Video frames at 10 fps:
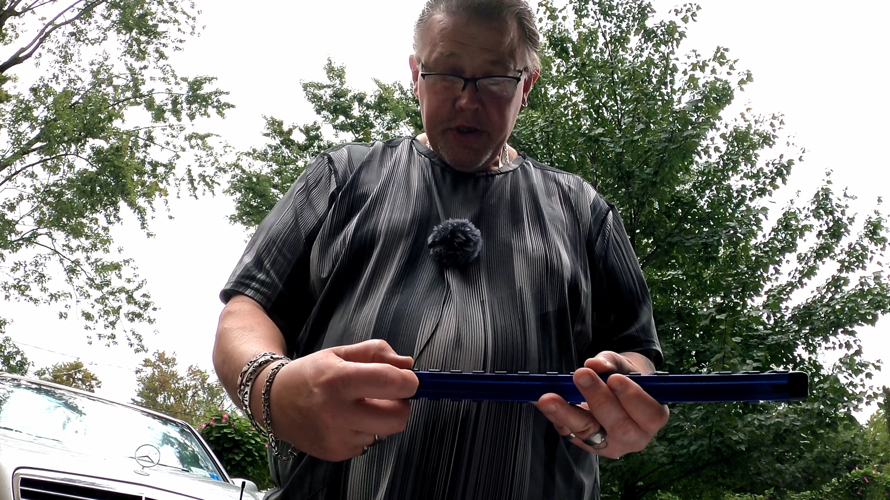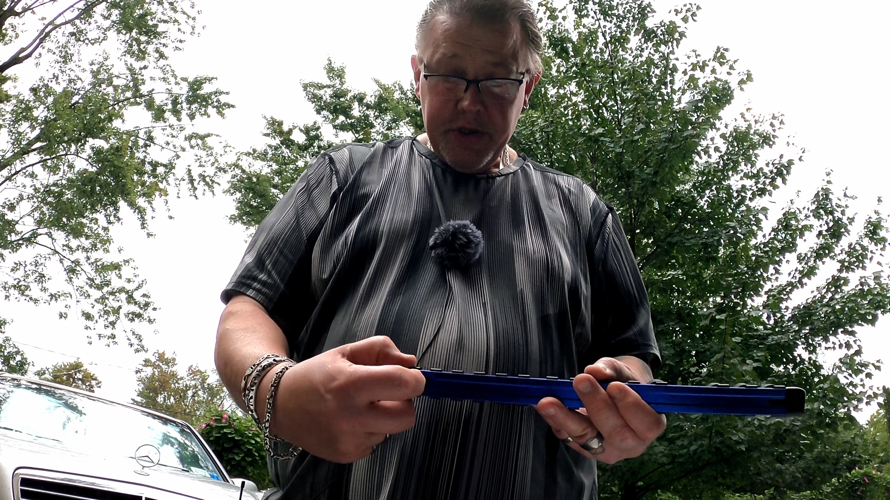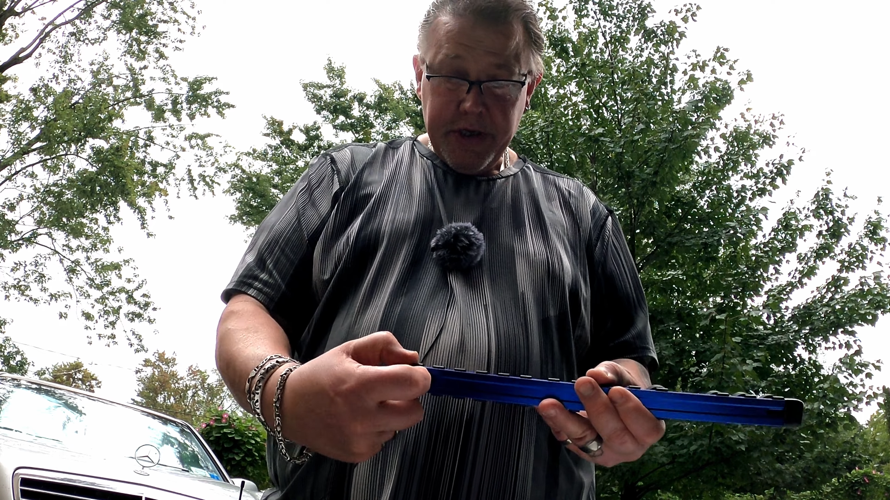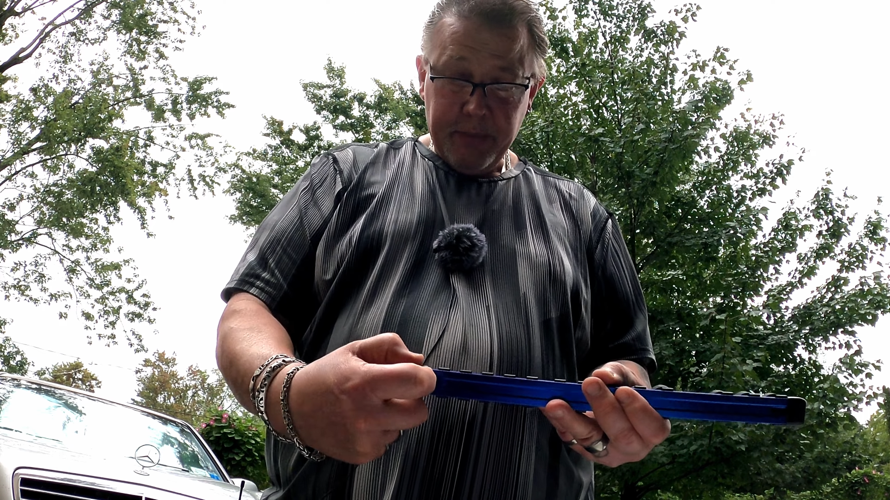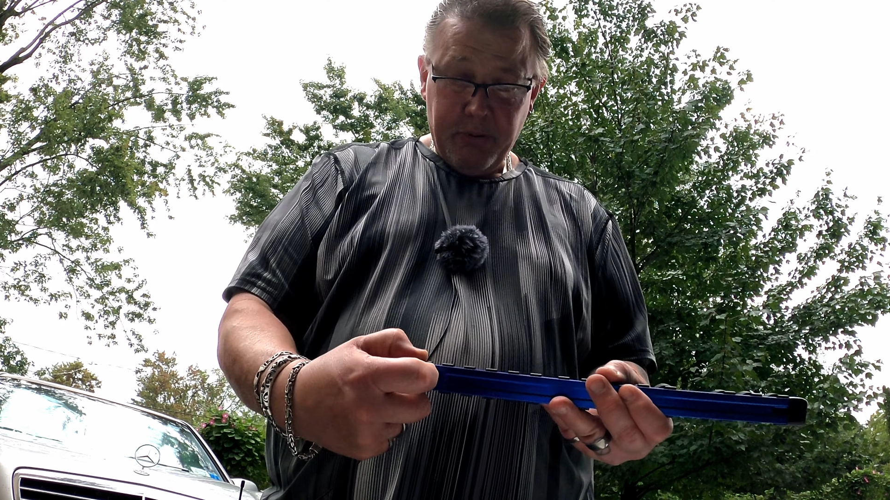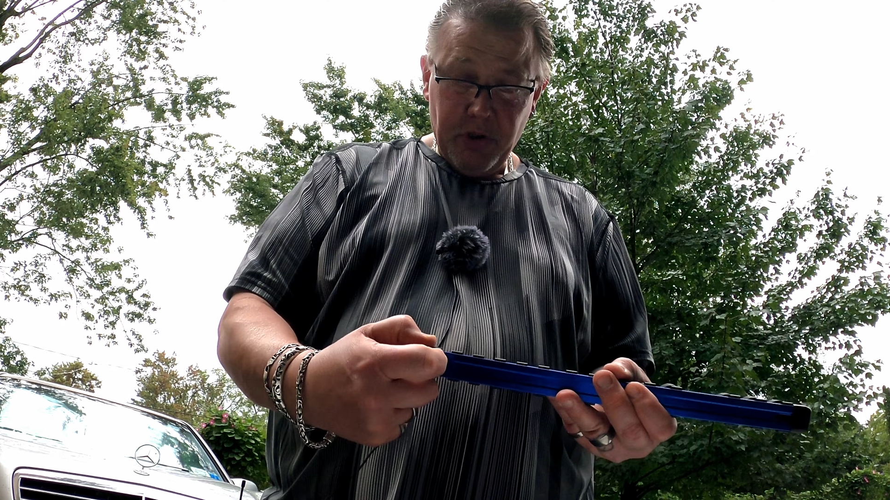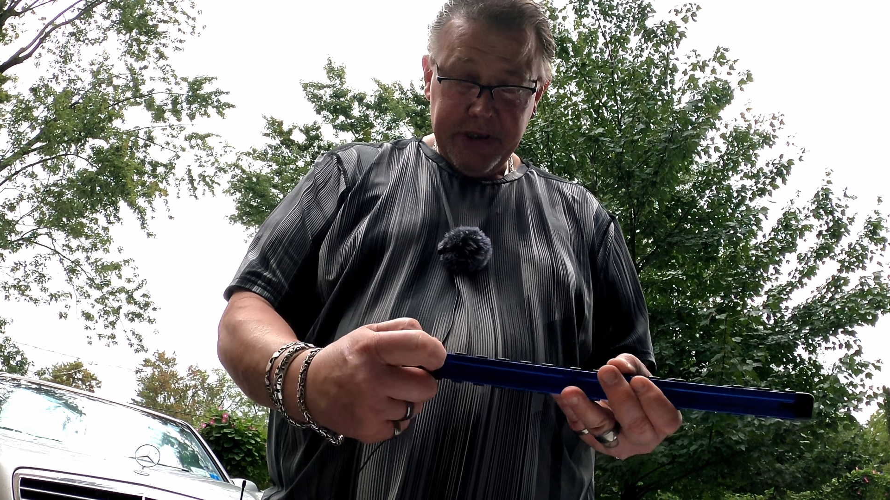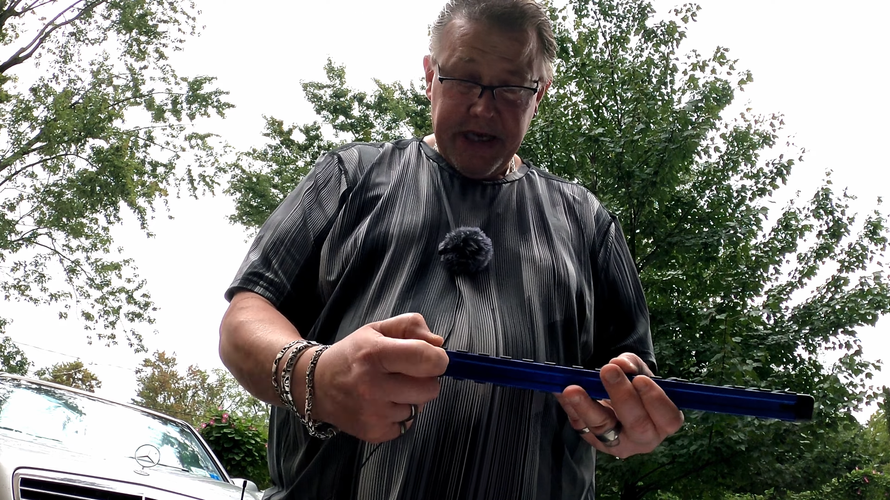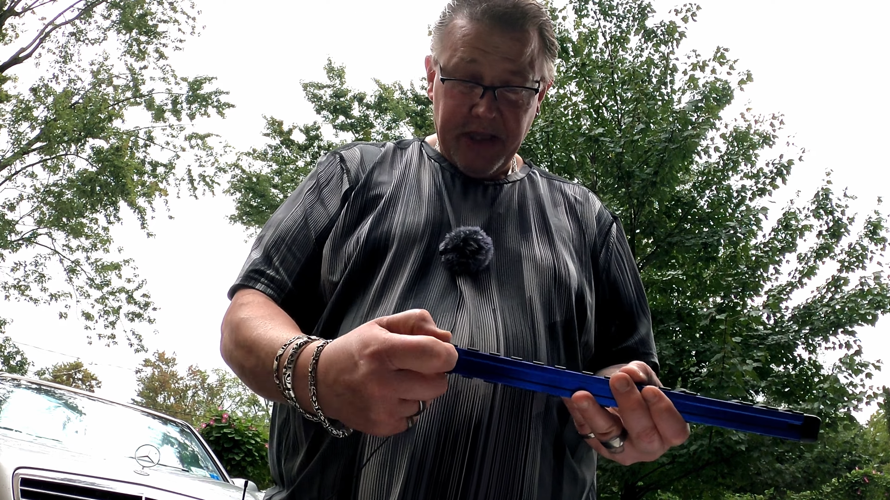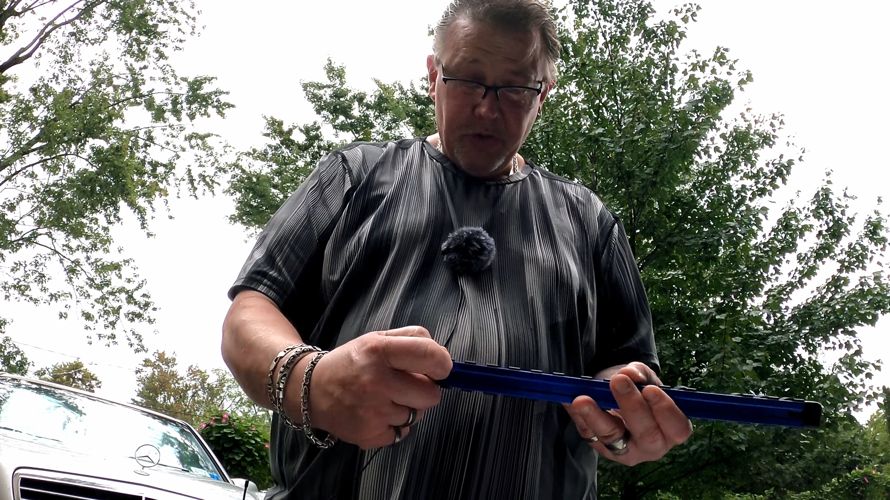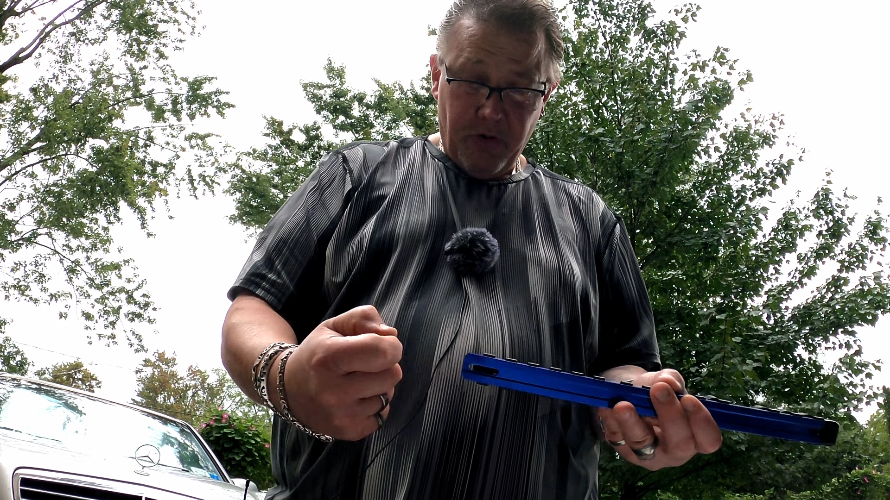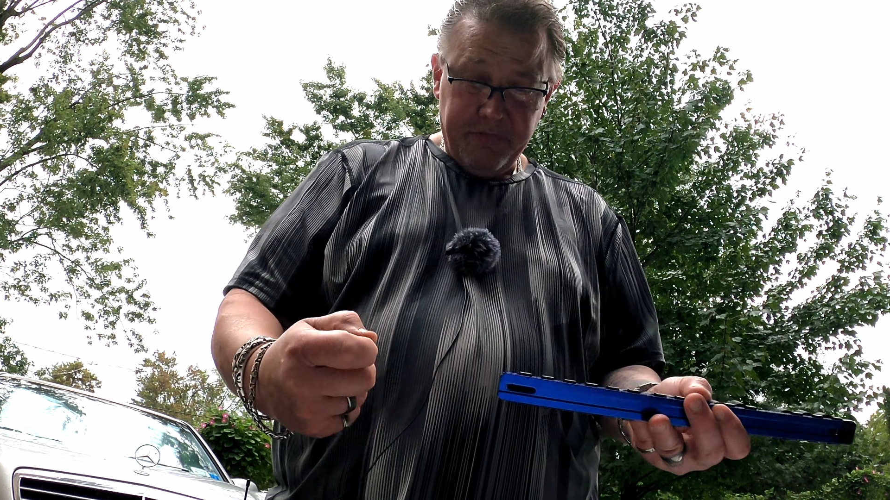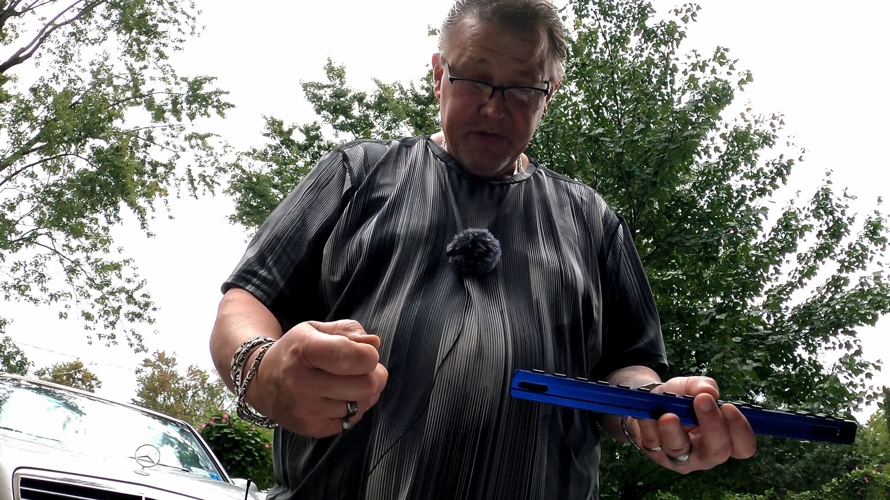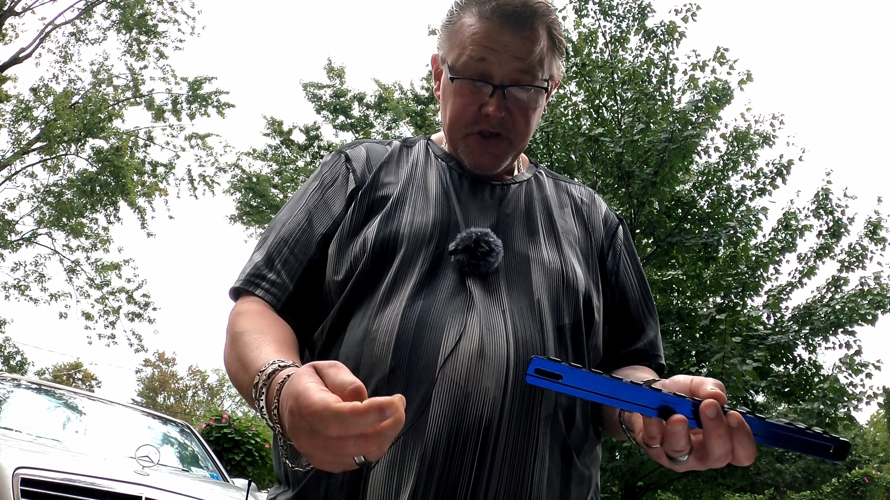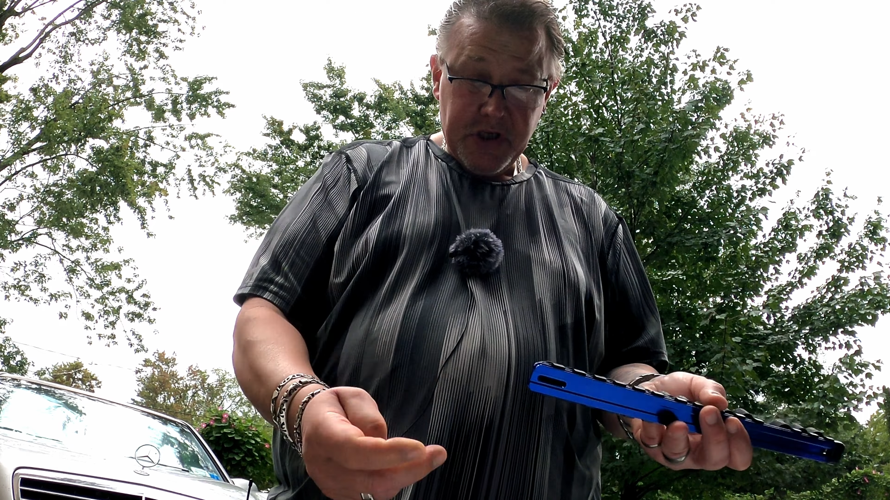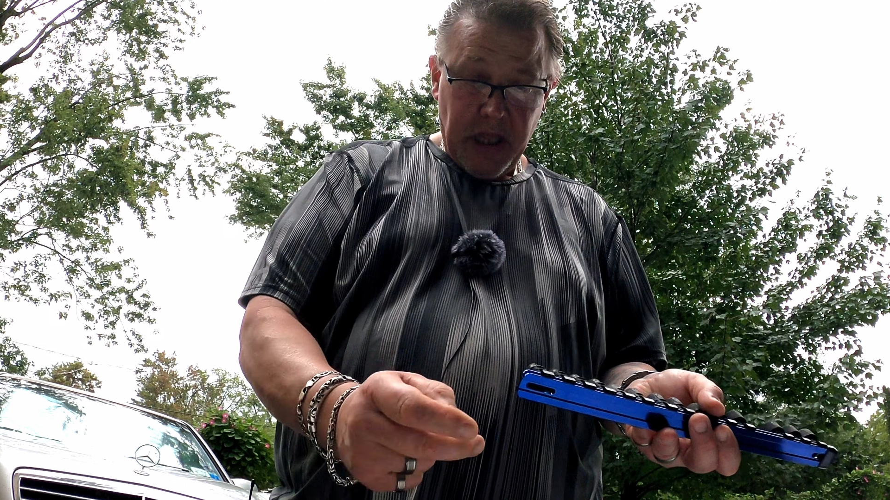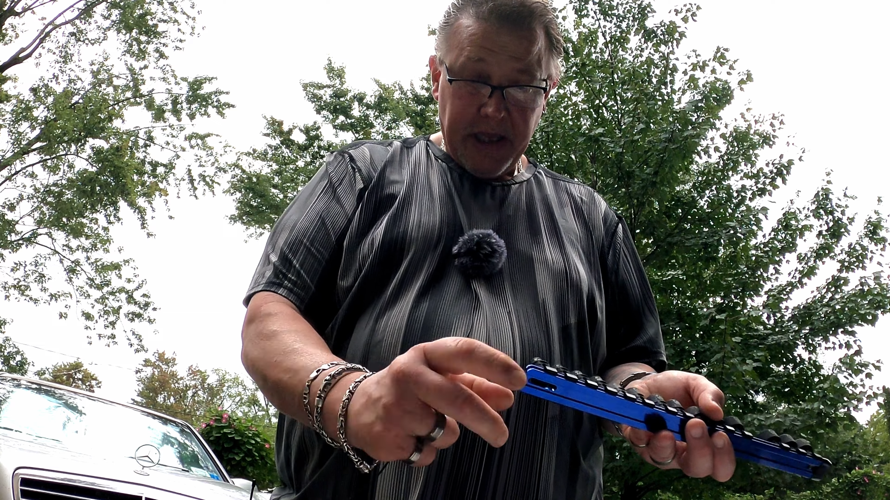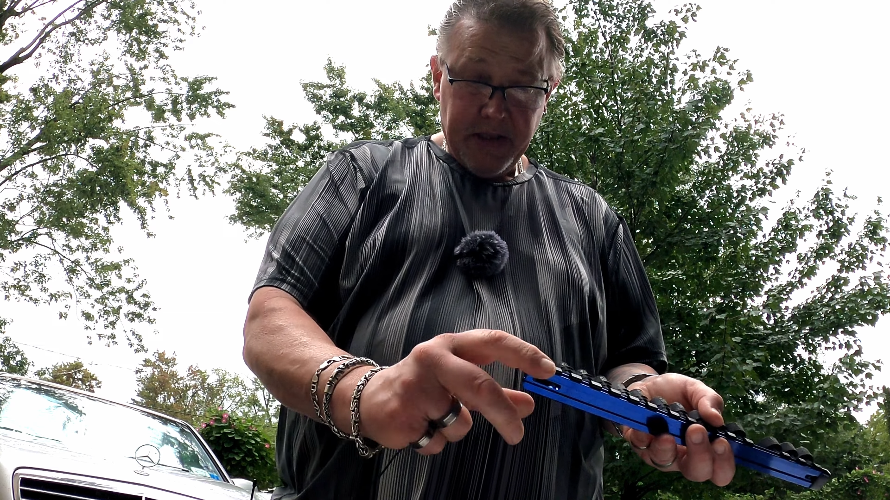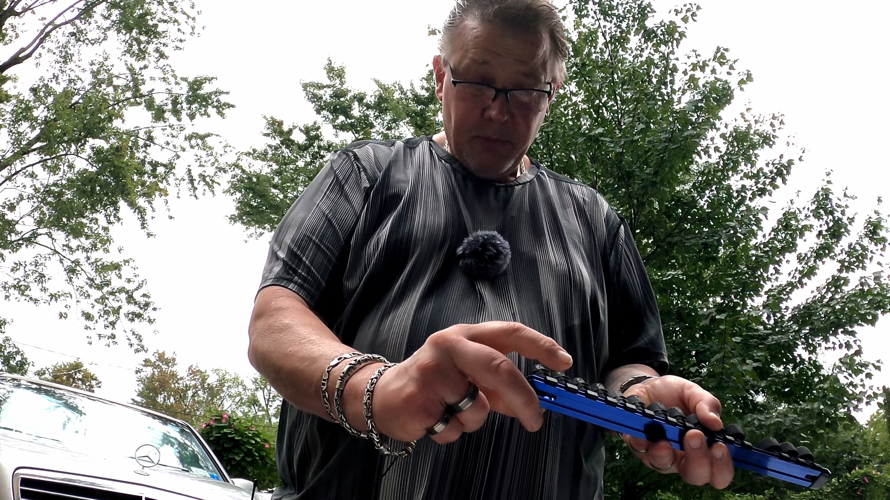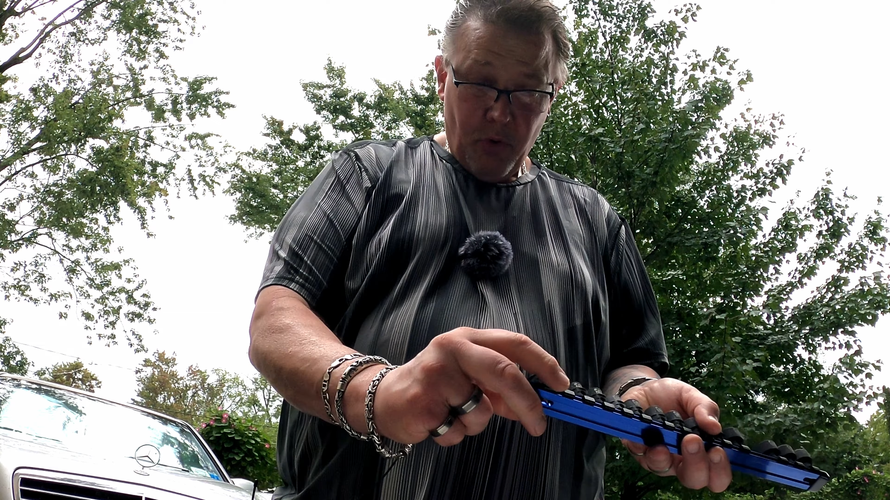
You can pull the end off and slide them